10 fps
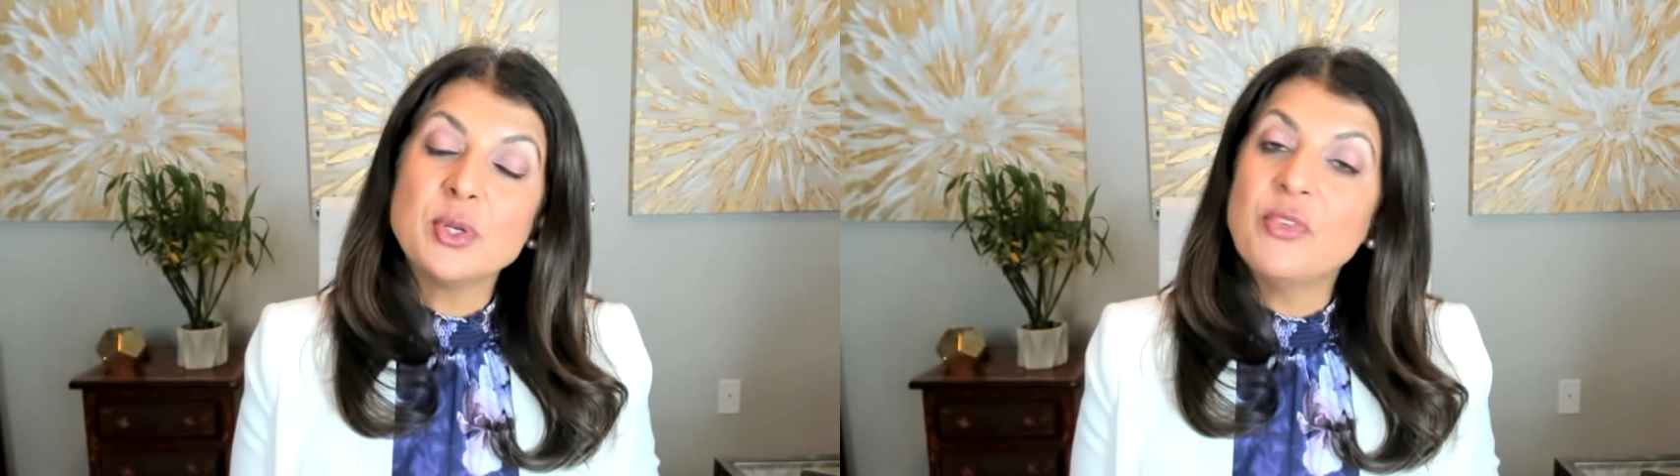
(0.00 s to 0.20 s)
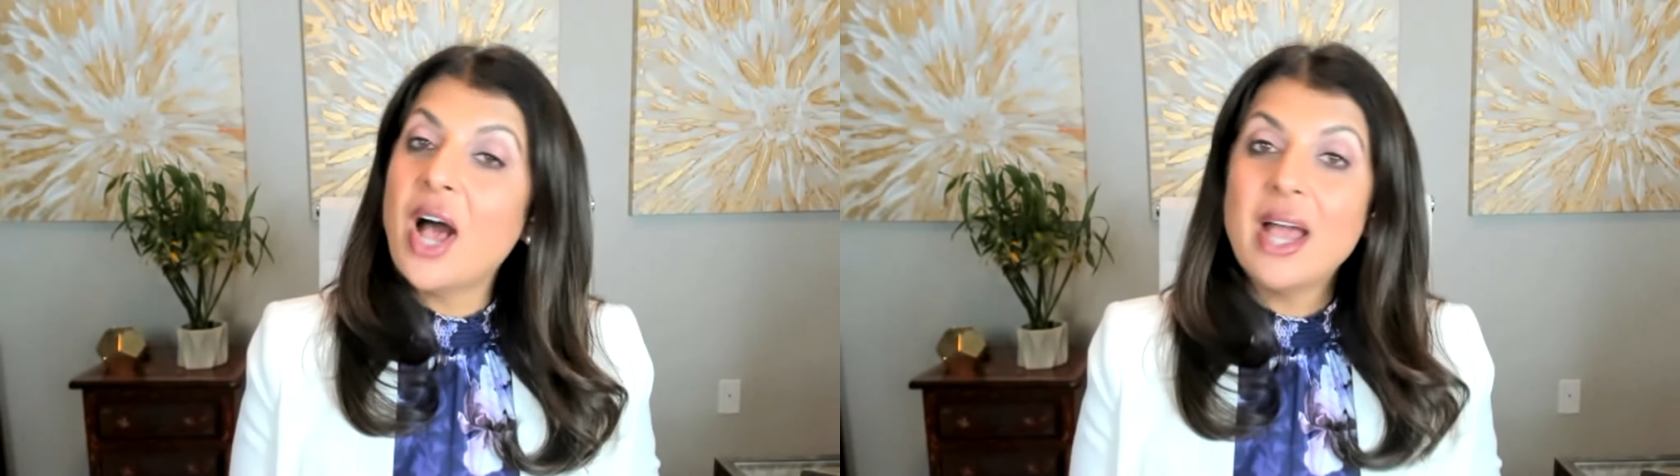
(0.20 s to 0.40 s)
So
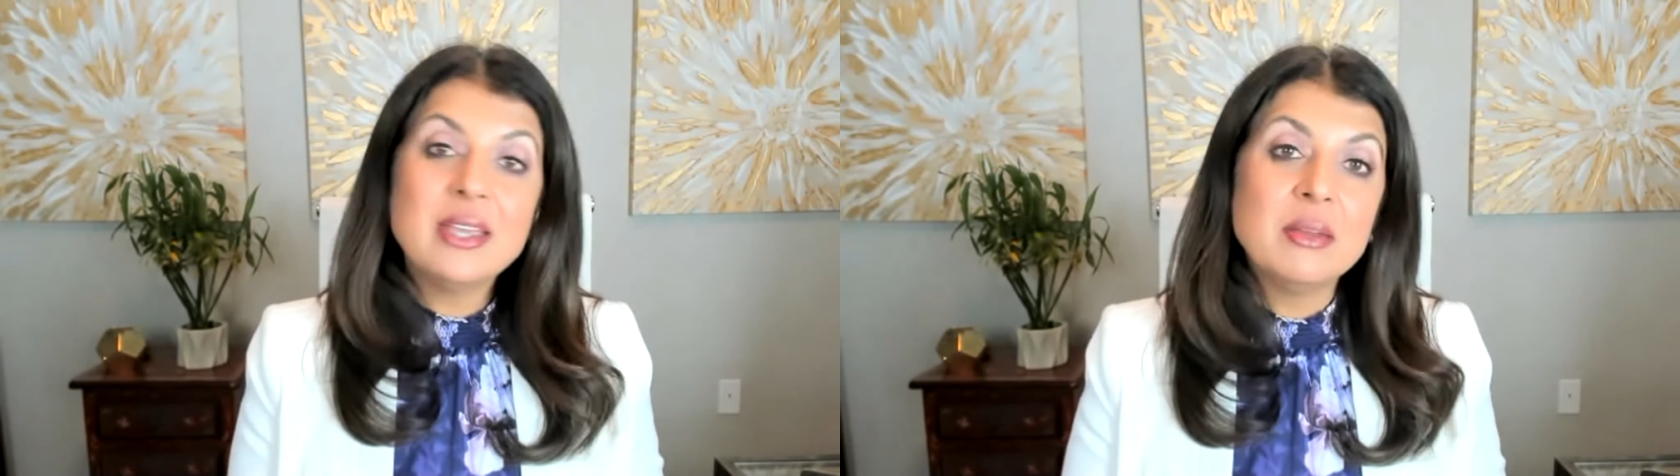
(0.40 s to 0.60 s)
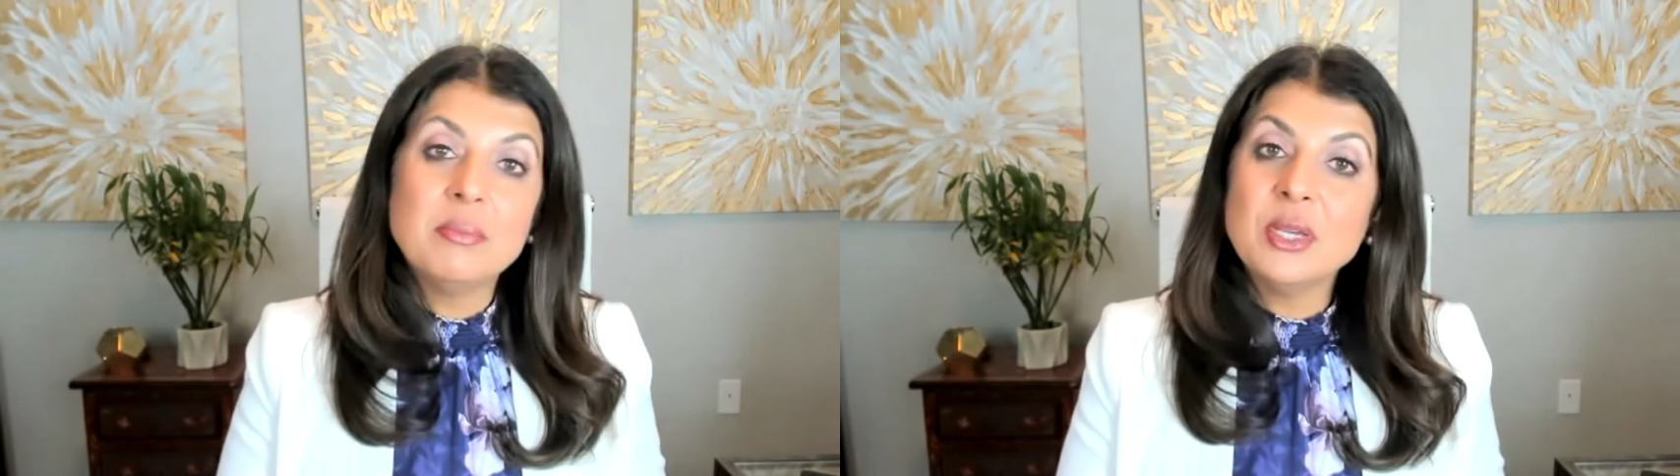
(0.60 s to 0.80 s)
if I
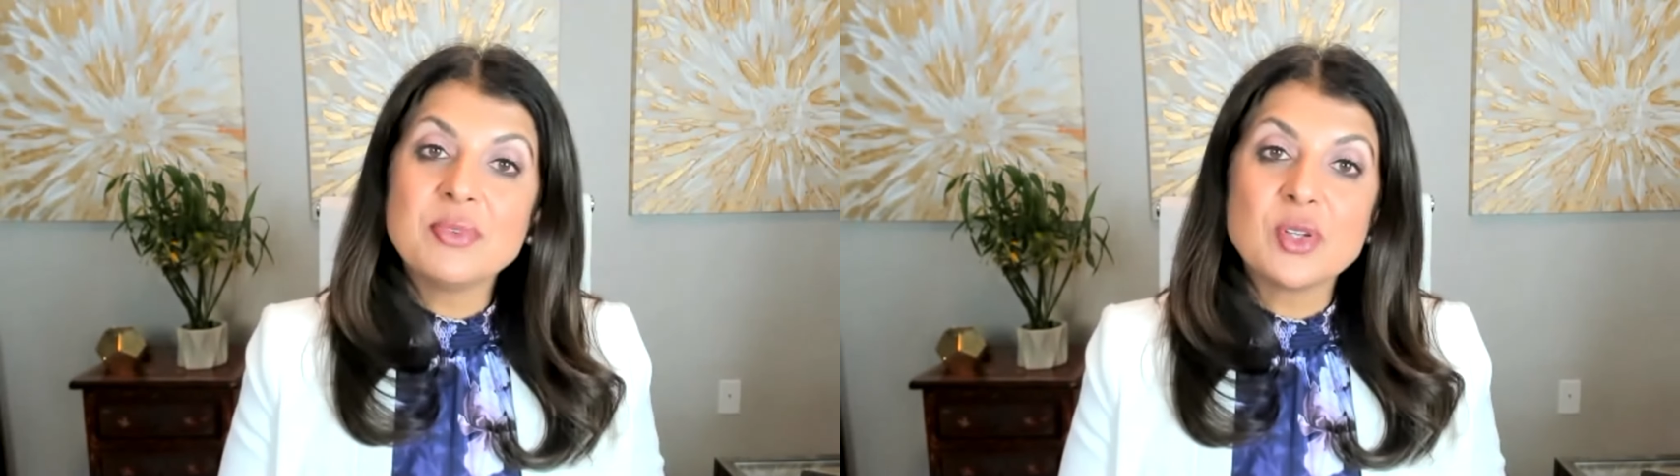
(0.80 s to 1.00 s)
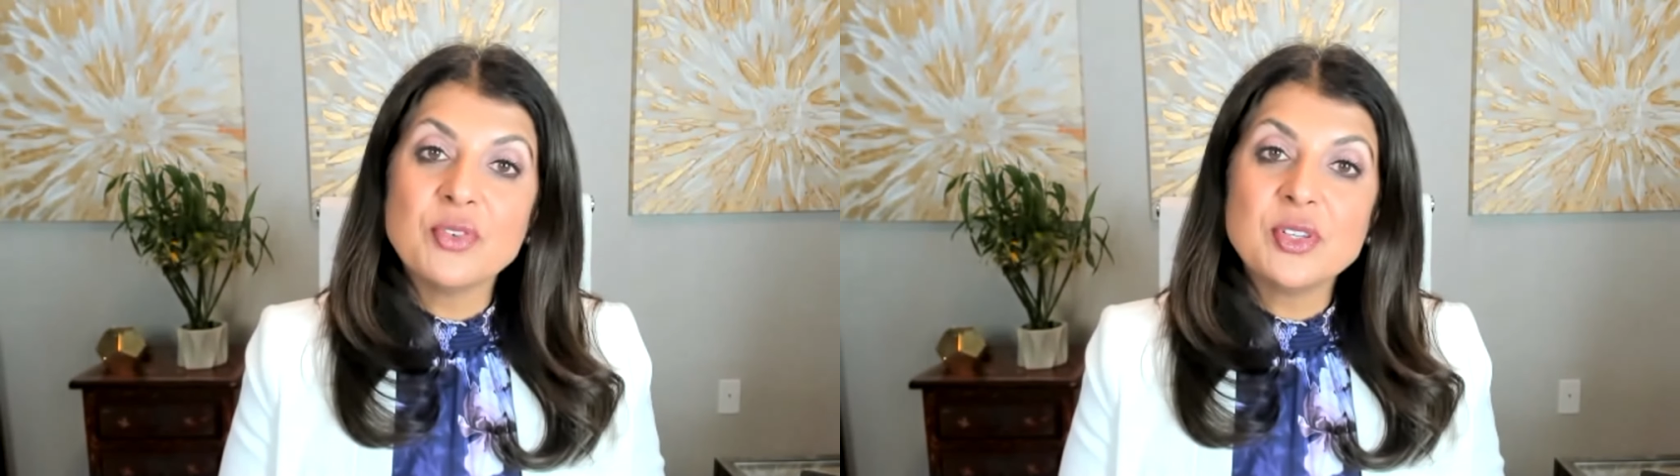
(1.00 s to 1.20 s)
can be of
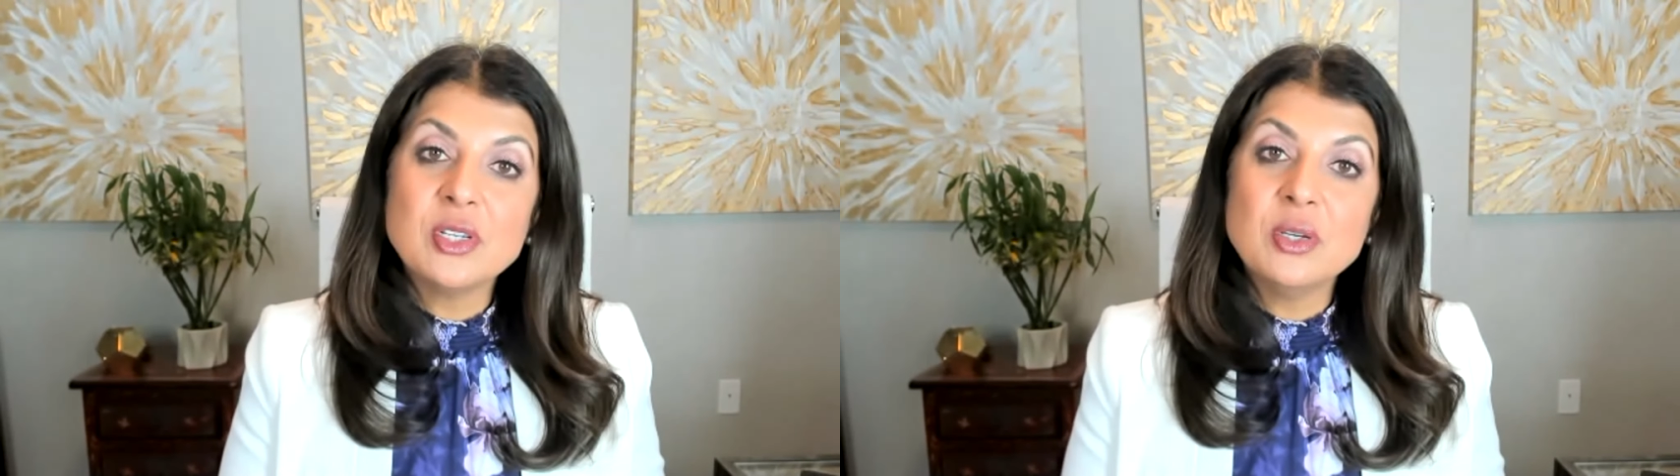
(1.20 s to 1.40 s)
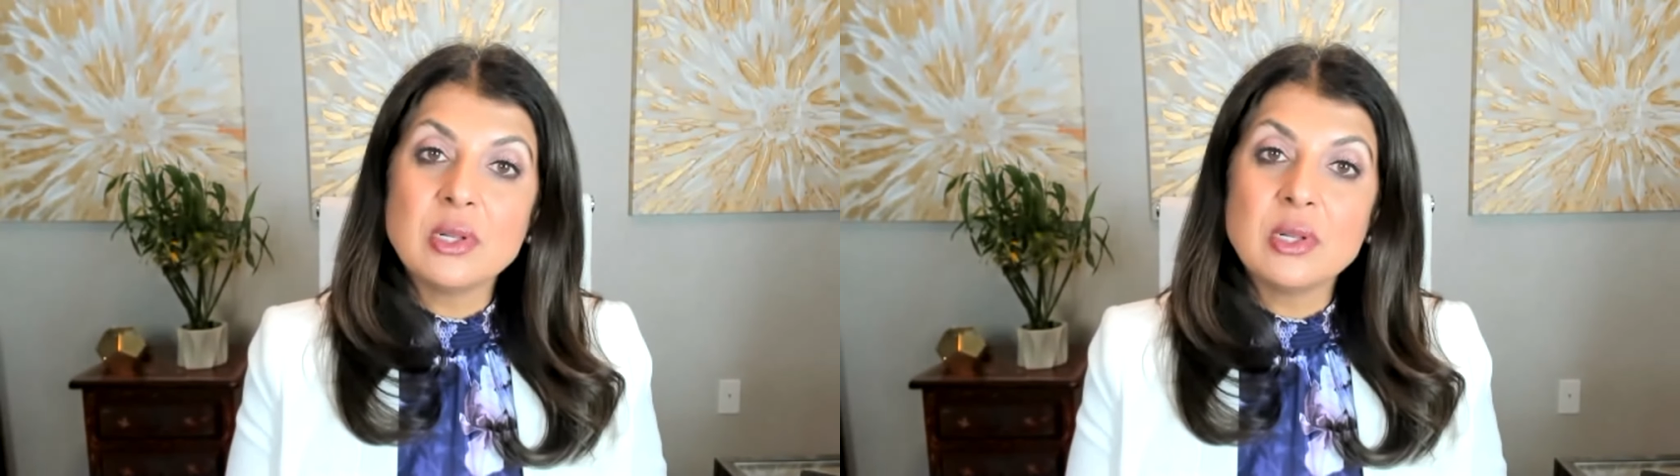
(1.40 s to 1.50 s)
service to you,